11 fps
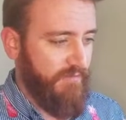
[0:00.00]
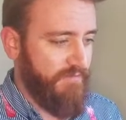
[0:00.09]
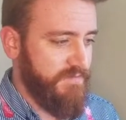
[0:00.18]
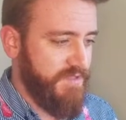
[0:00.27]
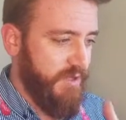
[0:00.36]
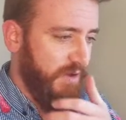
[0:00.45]

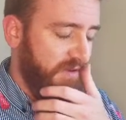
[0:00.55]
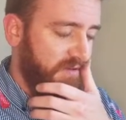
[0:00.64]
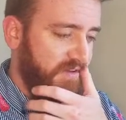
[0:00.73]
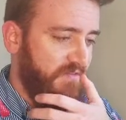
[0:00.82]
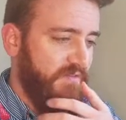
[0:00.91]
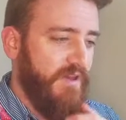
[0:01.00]
So
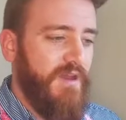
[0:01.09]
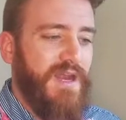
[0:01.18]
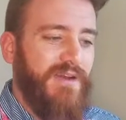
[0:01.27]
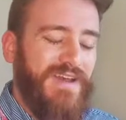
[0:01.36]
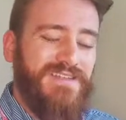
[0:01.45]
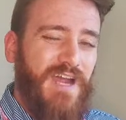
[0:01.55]
if
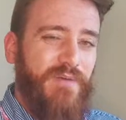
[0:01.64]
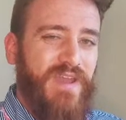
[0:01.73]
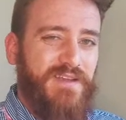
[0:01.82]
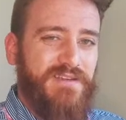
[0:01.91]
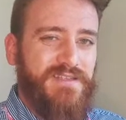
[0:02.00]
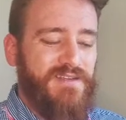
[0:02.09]
that's not
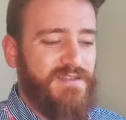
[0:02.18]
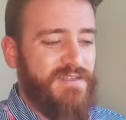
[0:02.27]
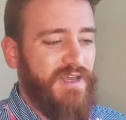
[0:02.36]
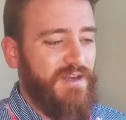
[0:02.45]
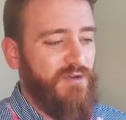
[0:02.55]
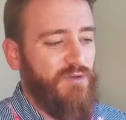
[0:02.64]
making sense
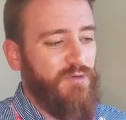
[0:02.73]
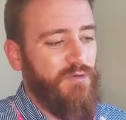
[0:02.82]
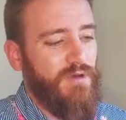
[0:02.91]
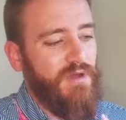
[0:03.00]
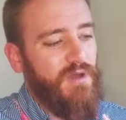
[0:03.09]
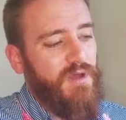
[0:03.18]
and you
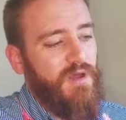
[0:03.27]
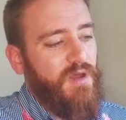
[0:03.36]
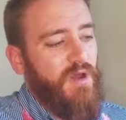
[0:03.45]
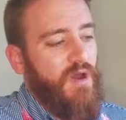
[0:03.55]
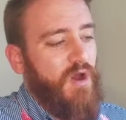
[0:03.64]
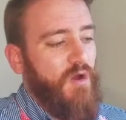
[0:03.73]

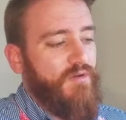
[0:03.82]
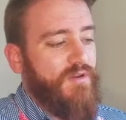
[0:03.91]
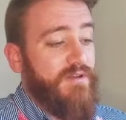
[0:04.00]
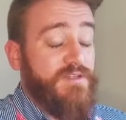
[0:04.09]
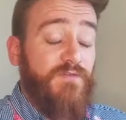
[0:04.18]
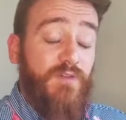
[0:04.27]
aren't
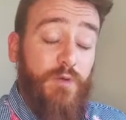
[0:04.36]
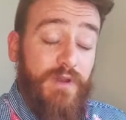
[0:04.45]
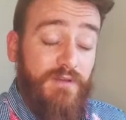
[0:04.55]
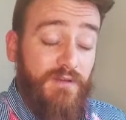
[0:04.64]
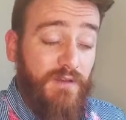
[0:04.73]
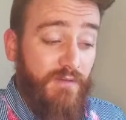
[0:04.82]
as
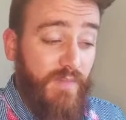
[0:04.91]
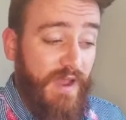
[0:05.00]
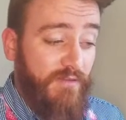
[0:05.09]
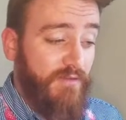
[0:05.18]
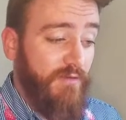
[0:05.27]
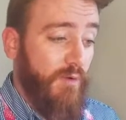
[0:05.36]
fluent in
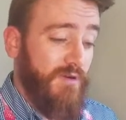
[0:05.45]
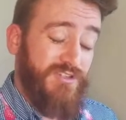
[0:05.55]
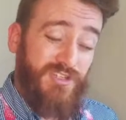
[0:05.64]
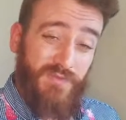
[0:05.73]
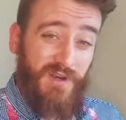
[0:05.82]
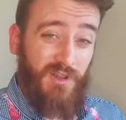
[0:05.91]
math, or it's
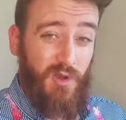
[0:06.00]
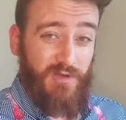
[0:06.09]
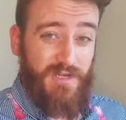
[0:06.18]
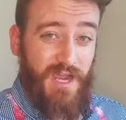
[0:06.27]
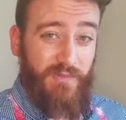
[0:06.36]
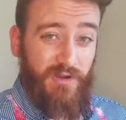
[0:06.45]
just been a long
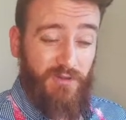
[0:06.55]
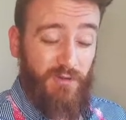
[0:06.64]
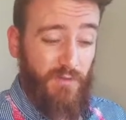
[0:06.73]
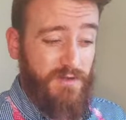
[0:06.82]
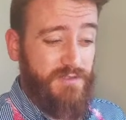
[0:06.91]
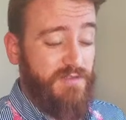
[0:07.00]
time and you're a little
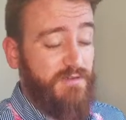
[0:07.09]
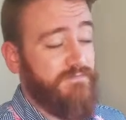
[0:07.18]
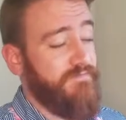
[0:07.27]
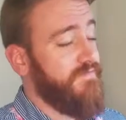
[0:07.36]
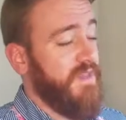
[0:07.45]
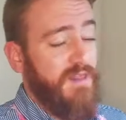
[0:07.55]
rusty,
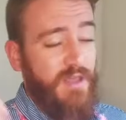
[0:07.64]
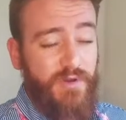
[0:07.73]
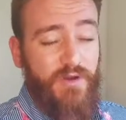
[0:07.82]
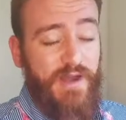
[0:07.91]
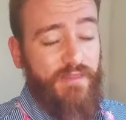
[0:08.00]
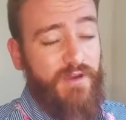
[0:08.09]
let me know
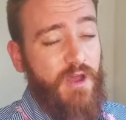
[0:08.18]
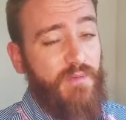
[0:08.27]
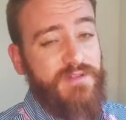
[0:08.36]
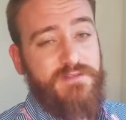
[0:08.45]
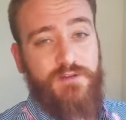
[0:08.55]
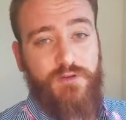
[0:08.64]
down in the
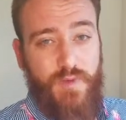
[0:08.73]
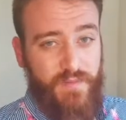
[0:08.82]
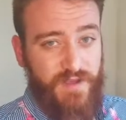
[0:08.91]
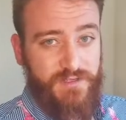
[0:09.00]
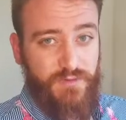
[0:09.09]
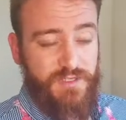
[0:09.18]
comments and I'll do my
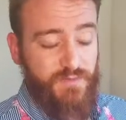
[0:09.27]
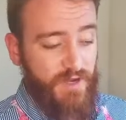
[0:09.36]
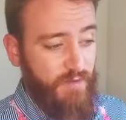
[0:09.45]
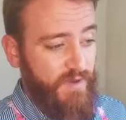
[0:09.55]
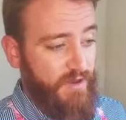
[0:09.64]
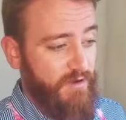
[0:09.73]
best to explain
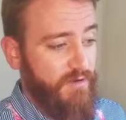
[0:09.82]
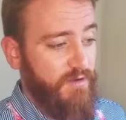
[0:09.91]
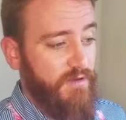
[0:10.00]
it better.